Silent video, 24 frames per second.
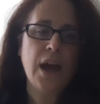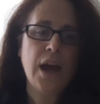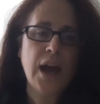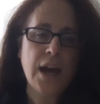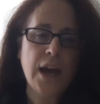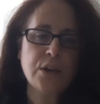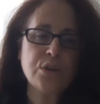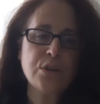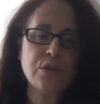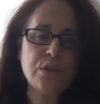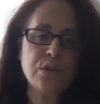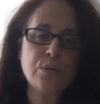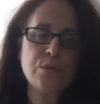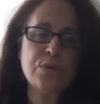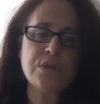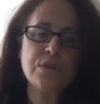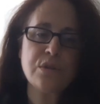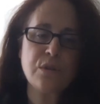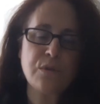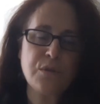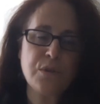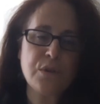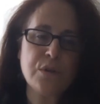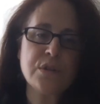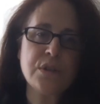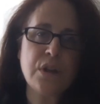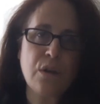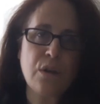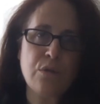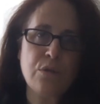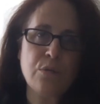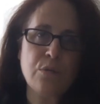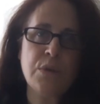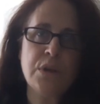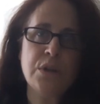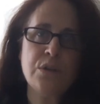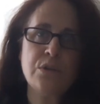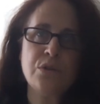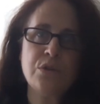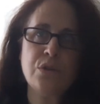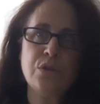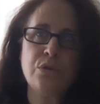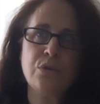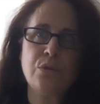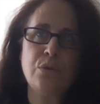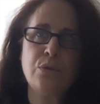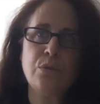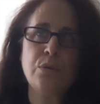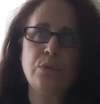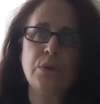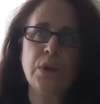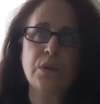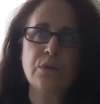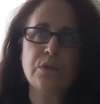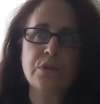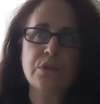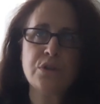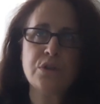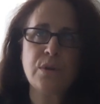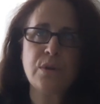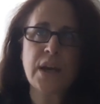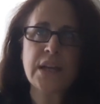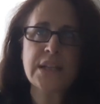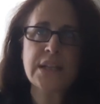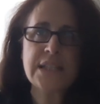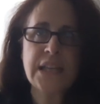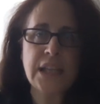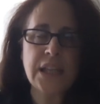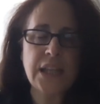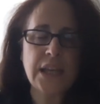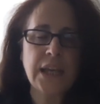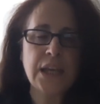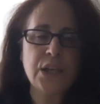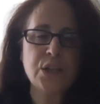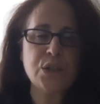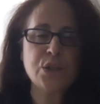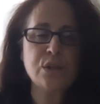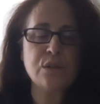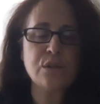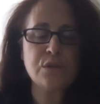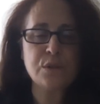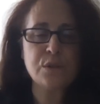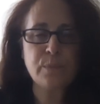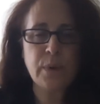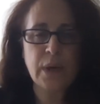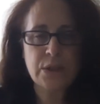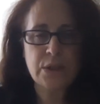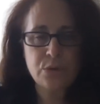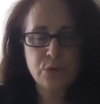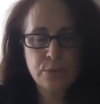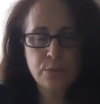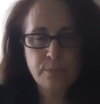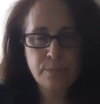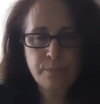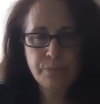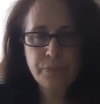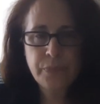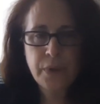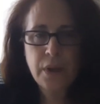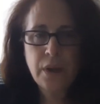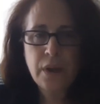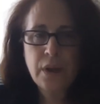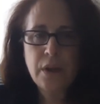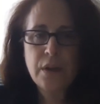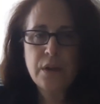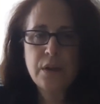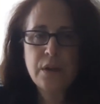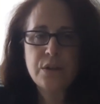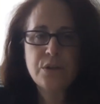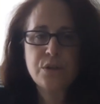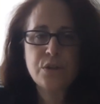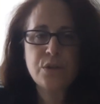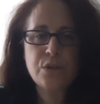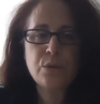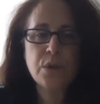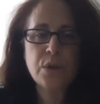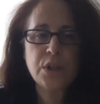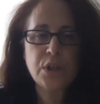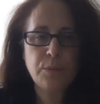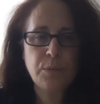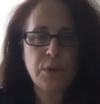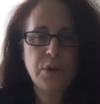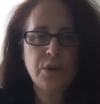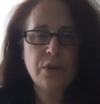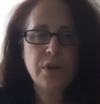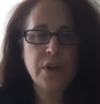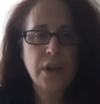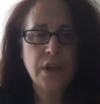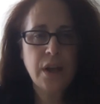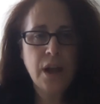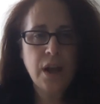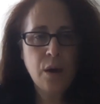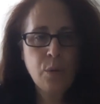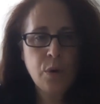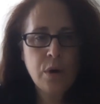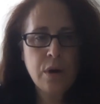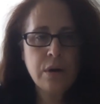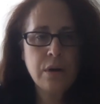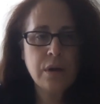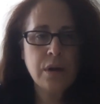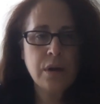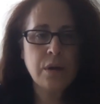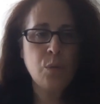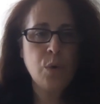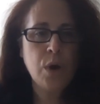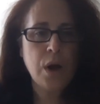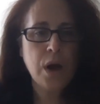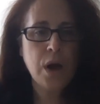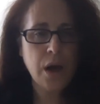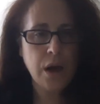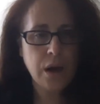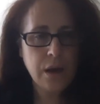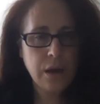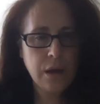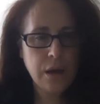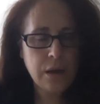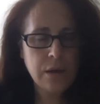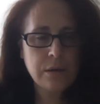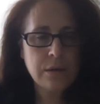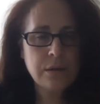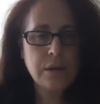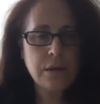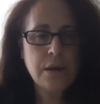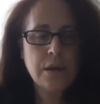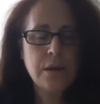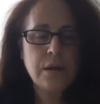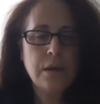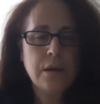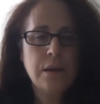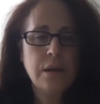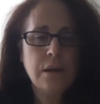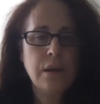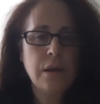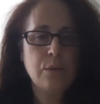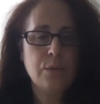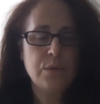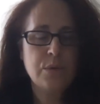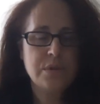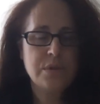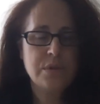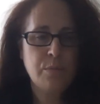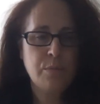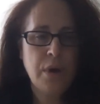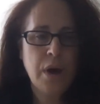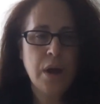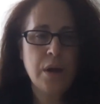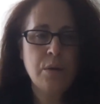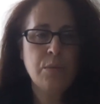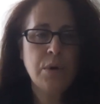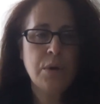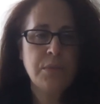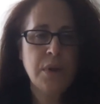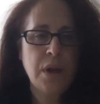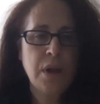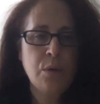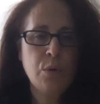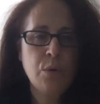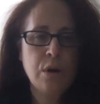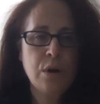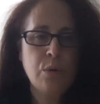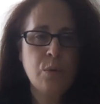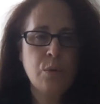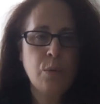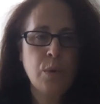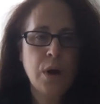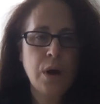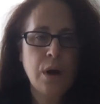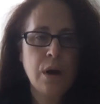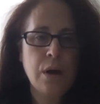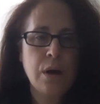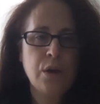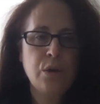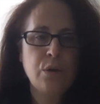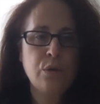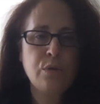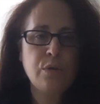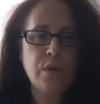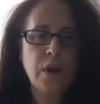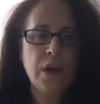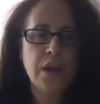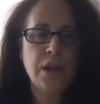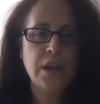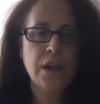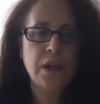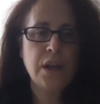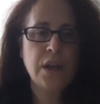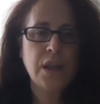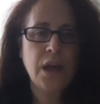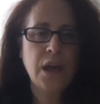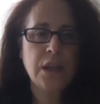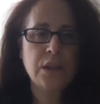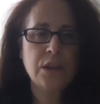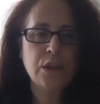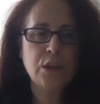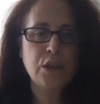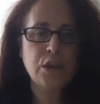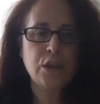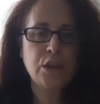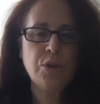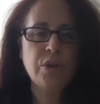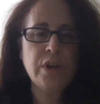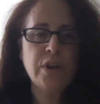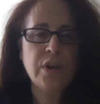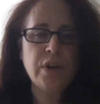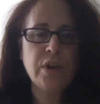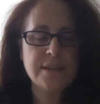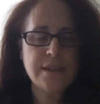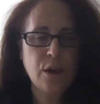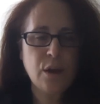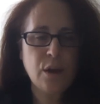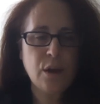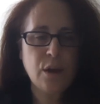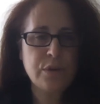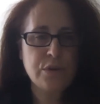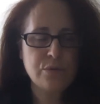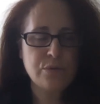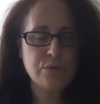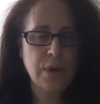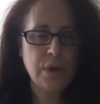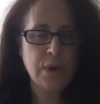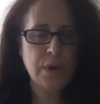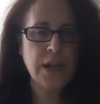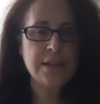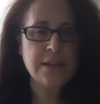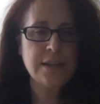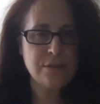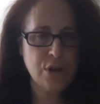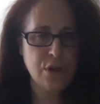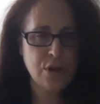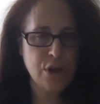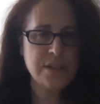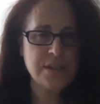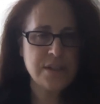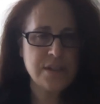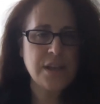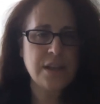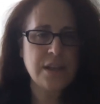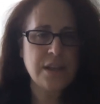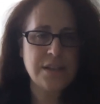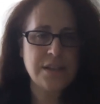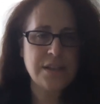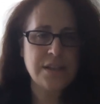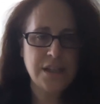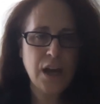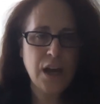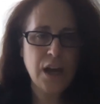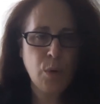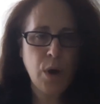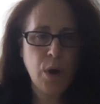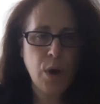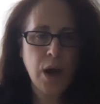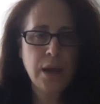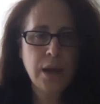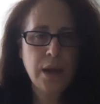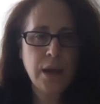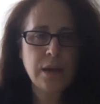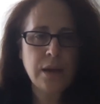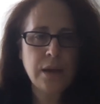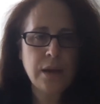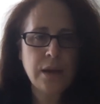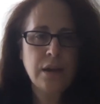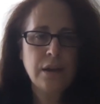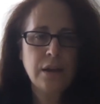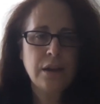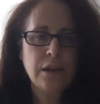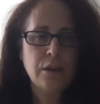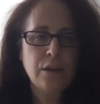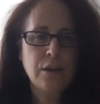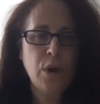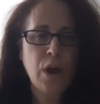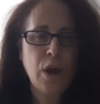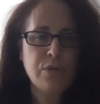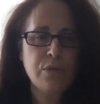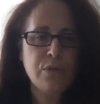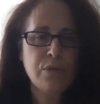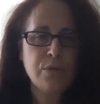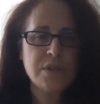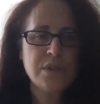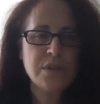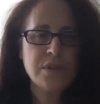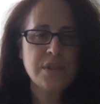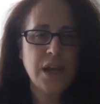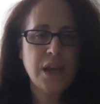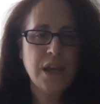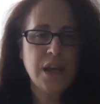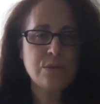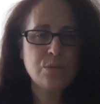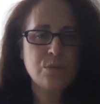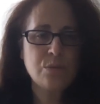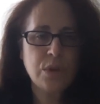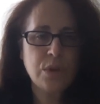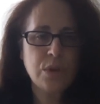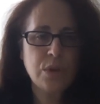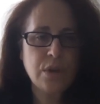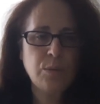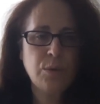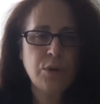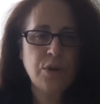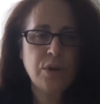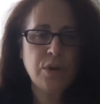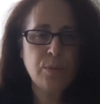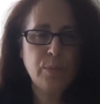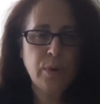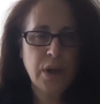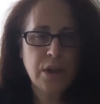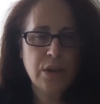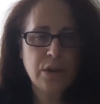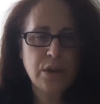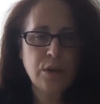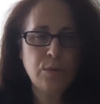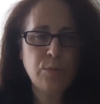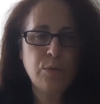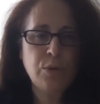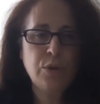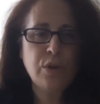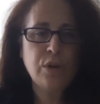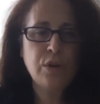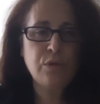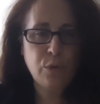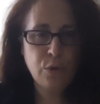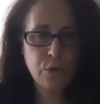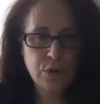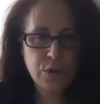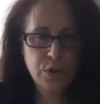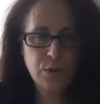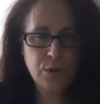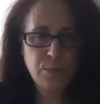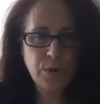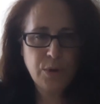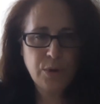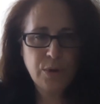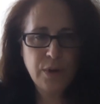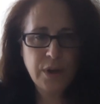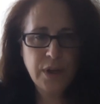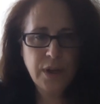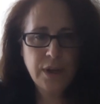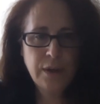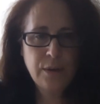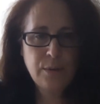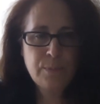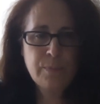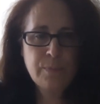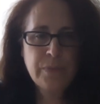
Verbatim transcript: actually was the first government to give a direct allocation of spectrum to a community network in Oaxaca. It was a bottom-up network where you're finding that the community itself is running, as Don said, DIY. We often will say it's with the community, by the community, for the community.